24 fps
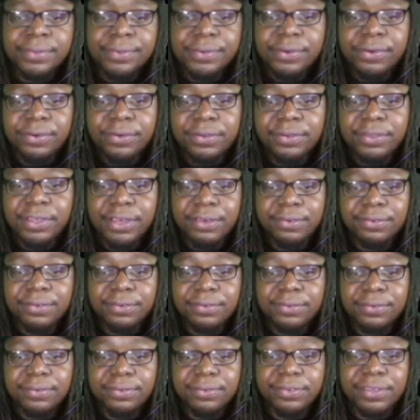Who was that?
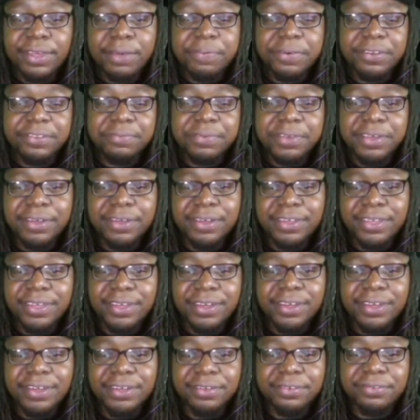Was that supposed to be a
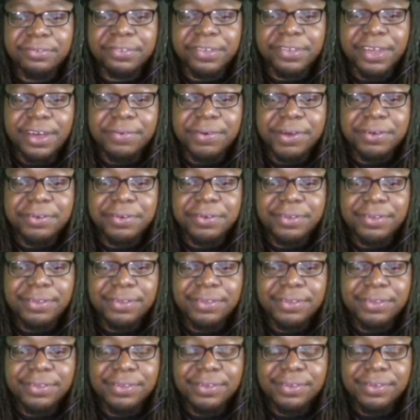young Luke Skywalker?